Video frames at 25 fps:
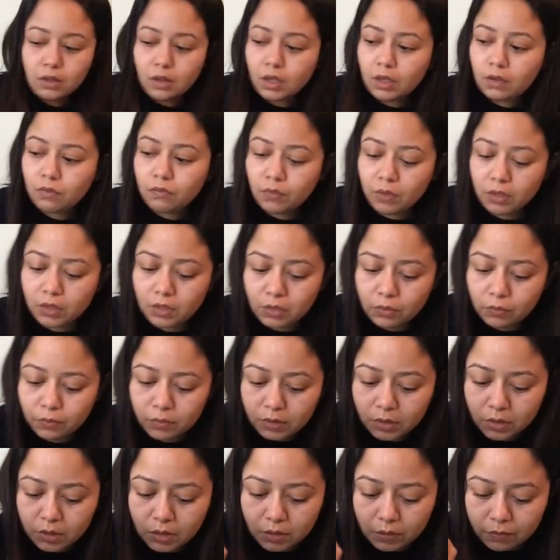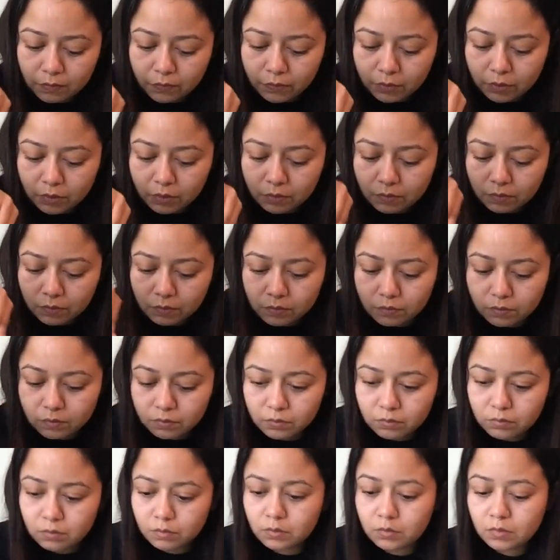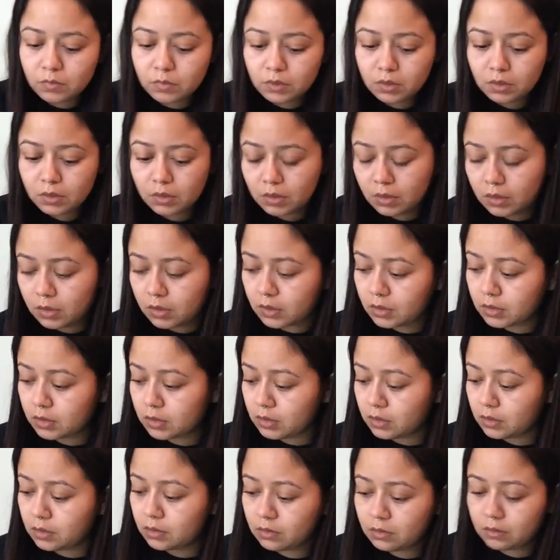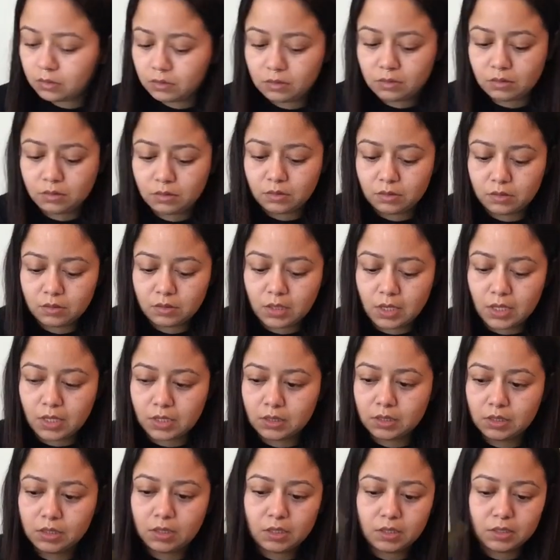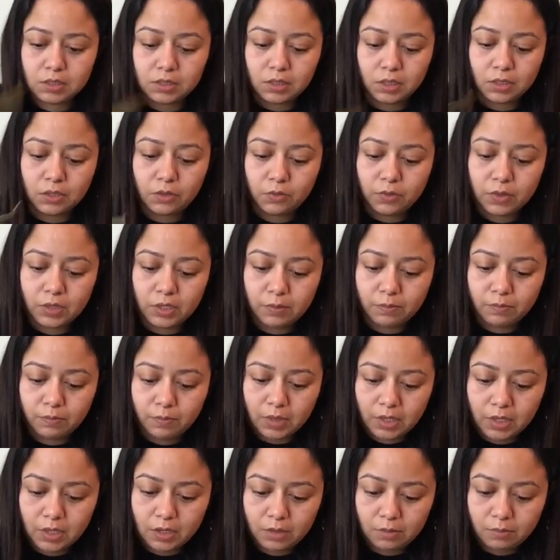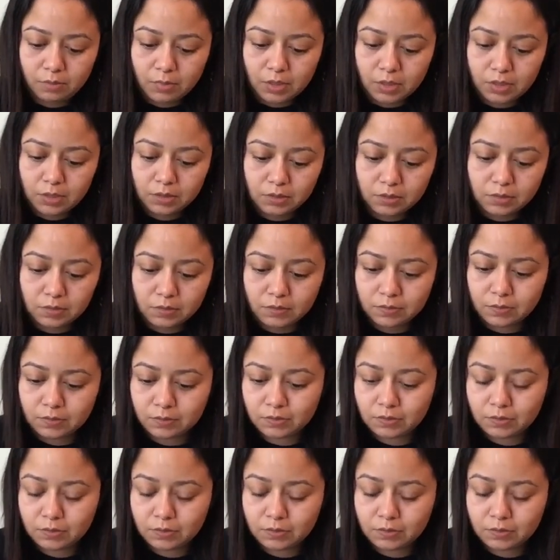I find it really helpful because as it is, I already make a mess.